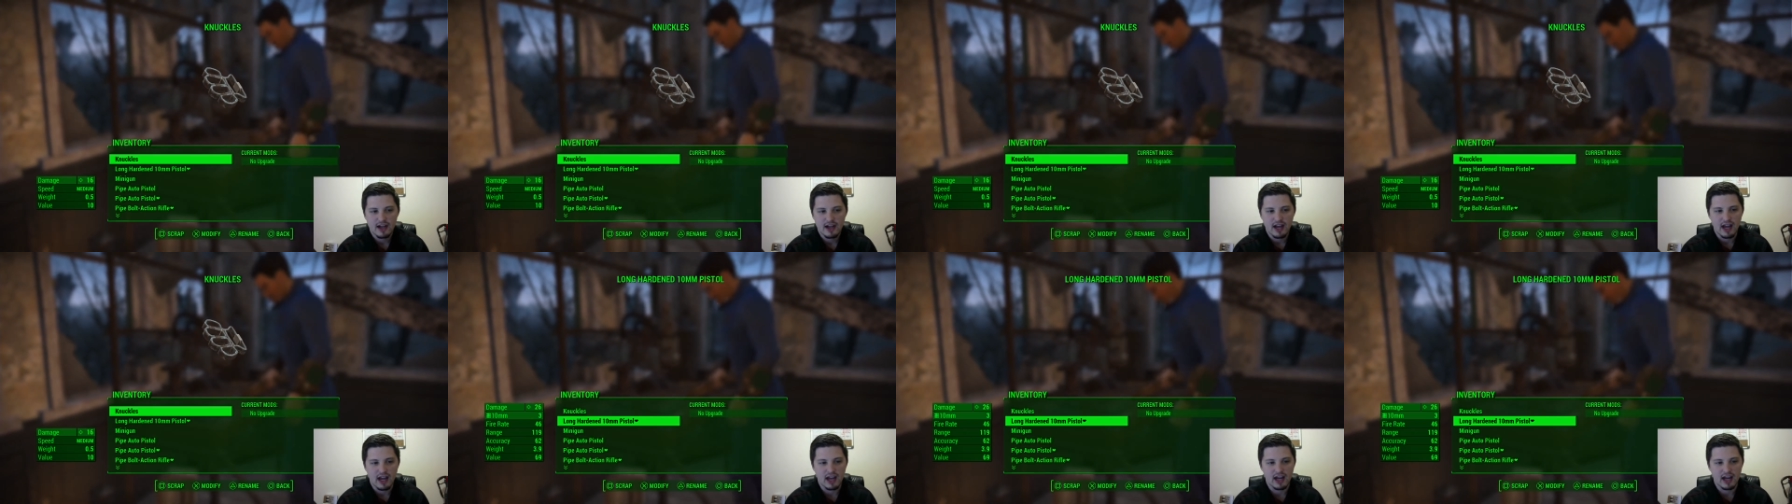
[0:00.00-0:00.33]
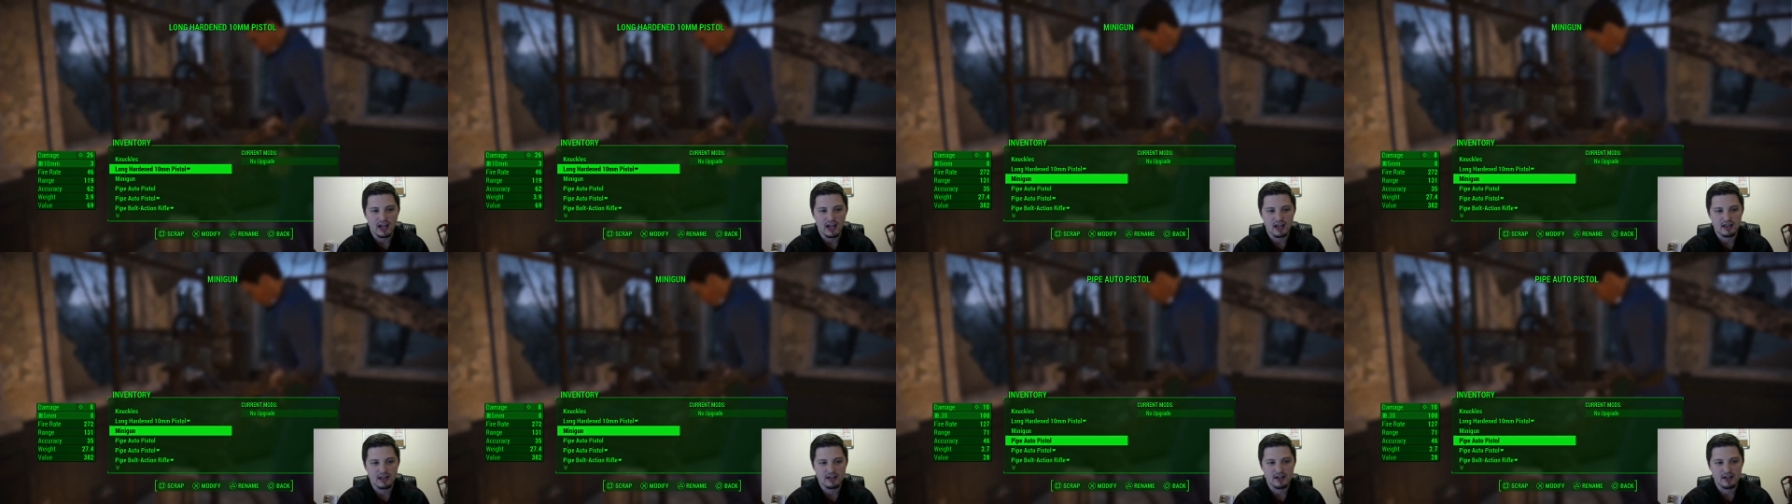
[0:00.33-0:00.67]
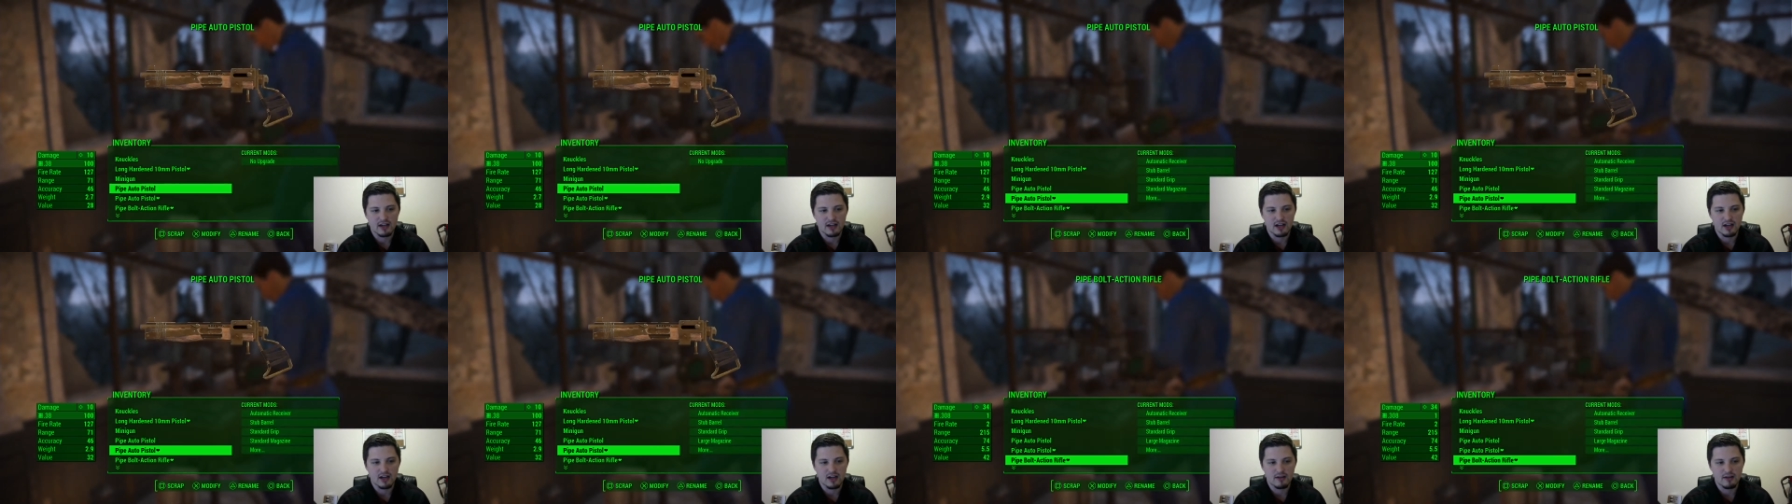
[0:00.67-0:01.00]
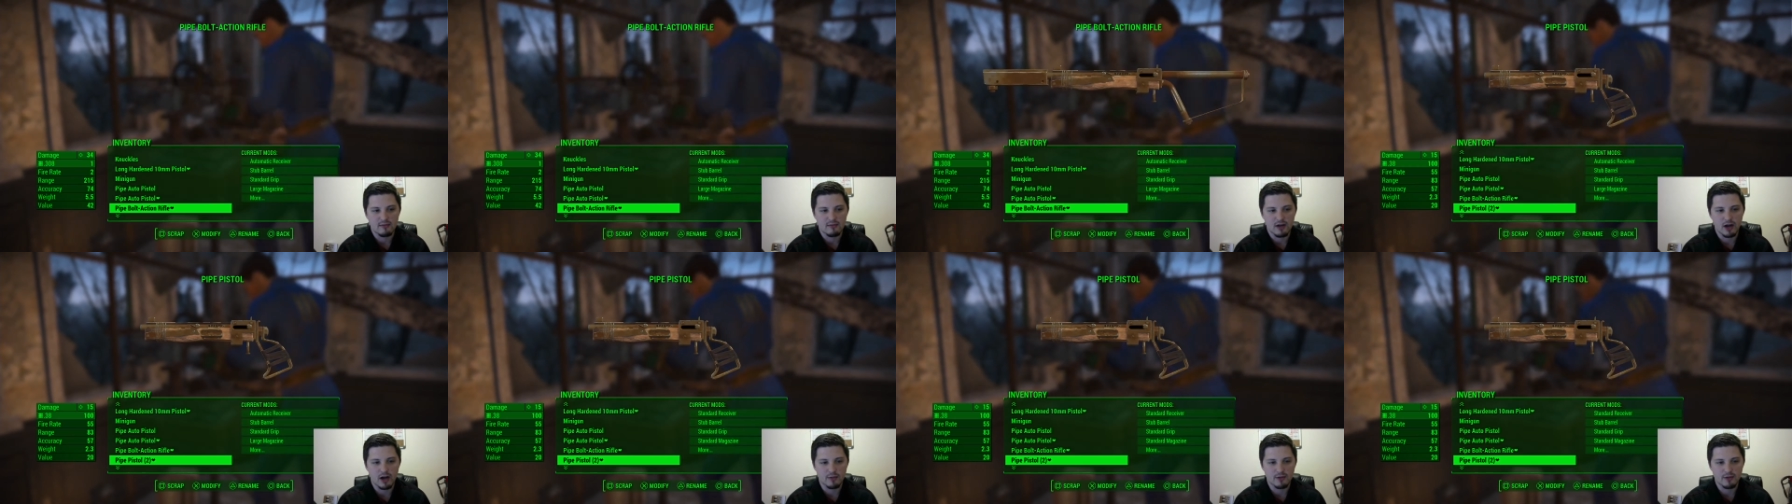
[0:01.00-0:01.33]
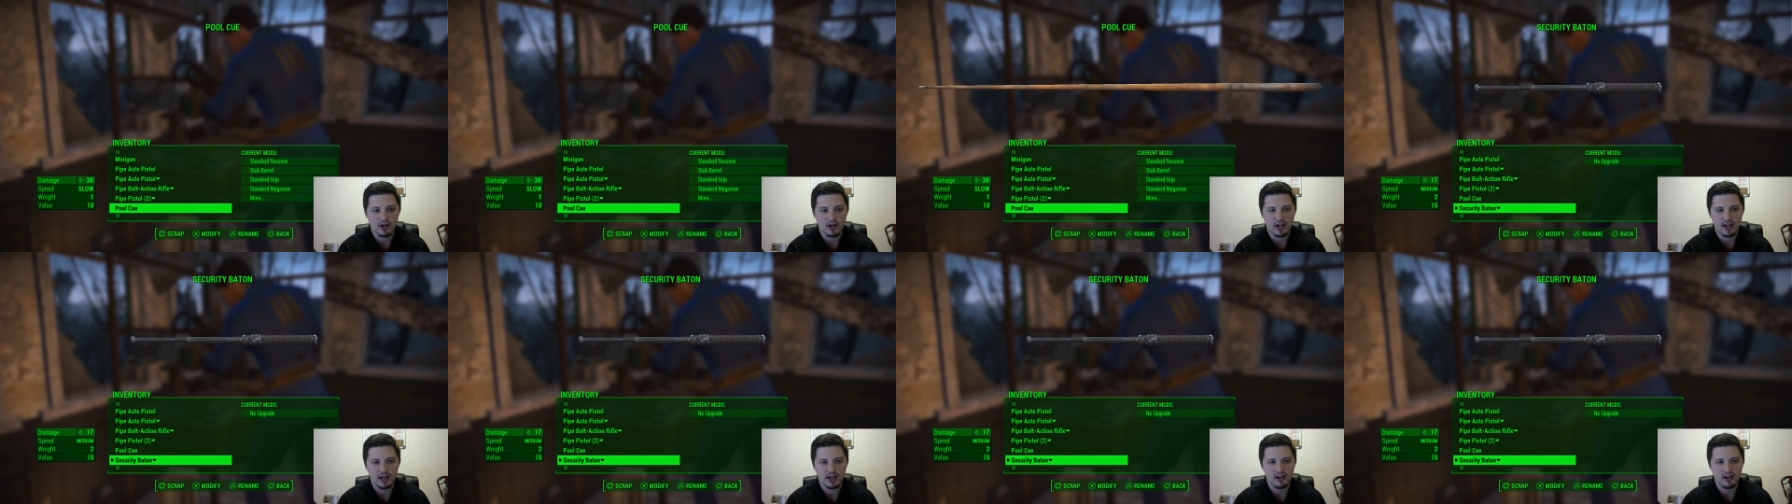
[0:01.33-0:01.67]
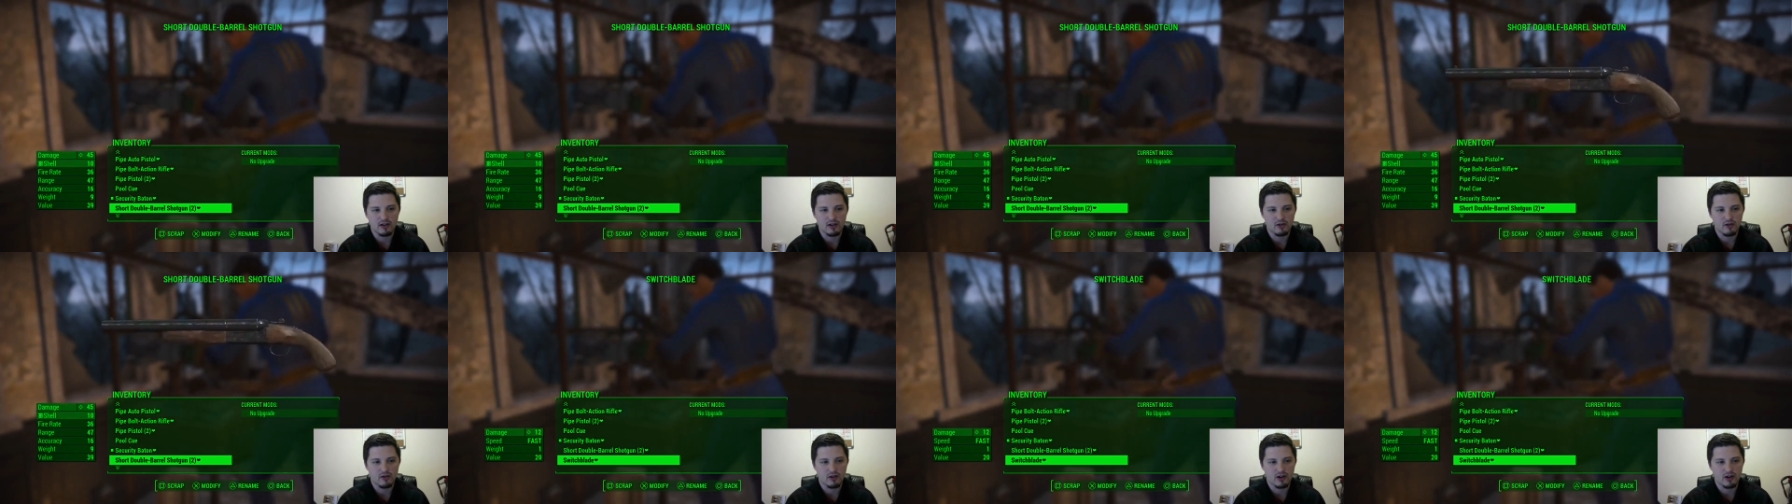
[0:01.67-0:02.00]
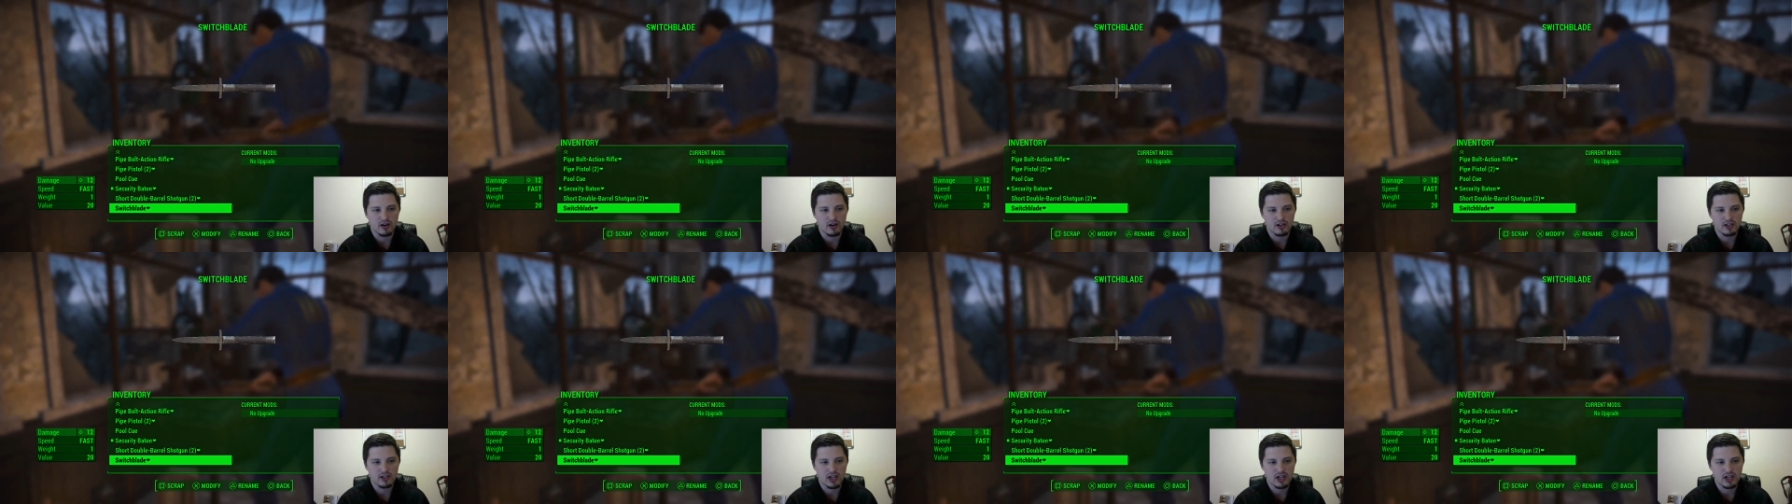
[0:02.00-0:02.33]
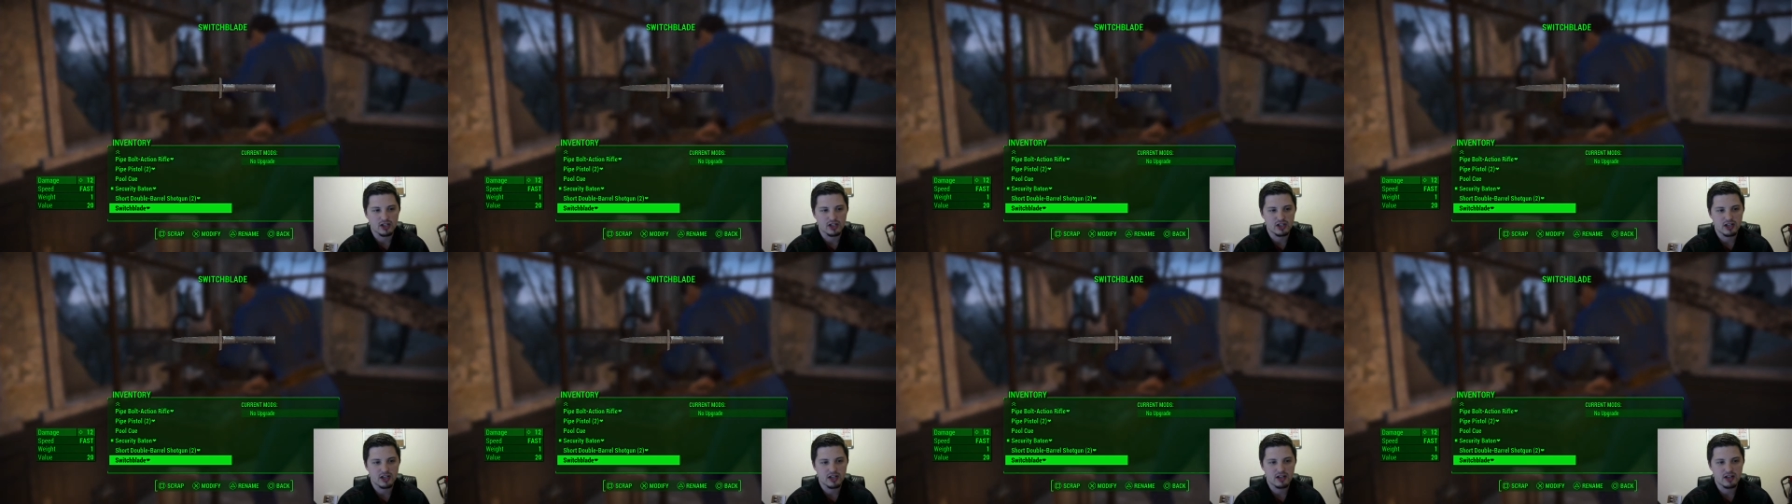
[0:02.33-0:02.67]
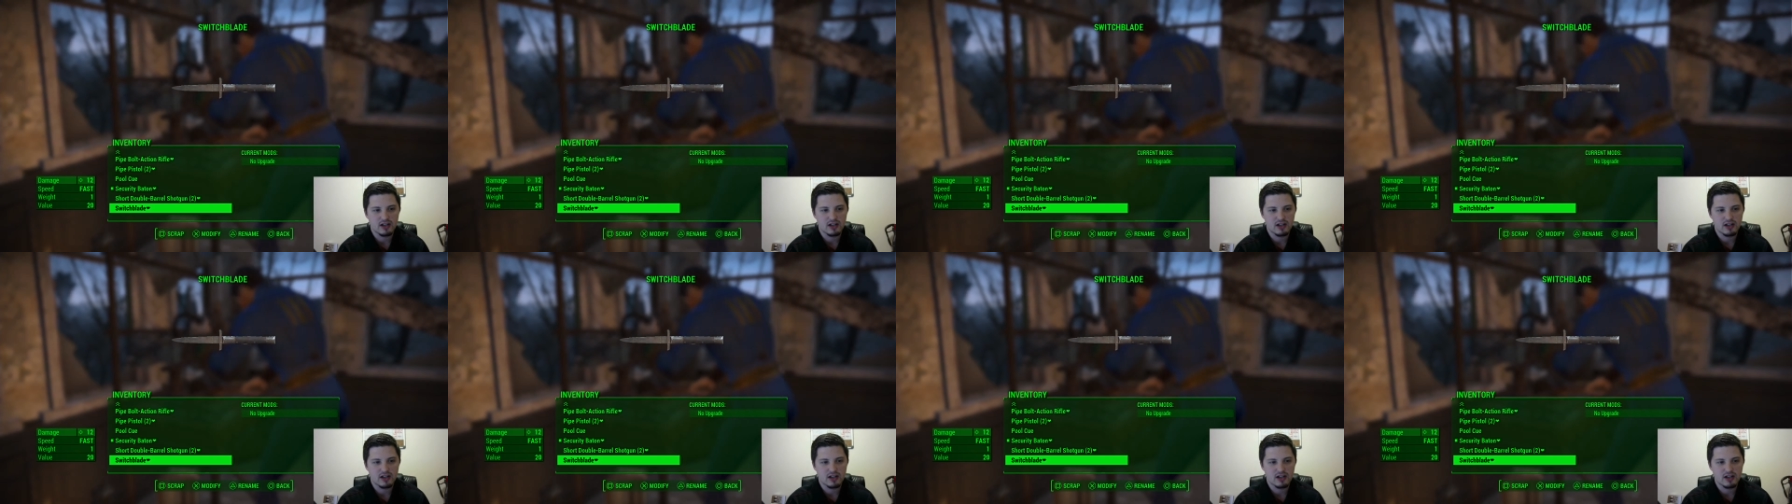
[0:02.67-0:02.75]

and upgrade it or change it.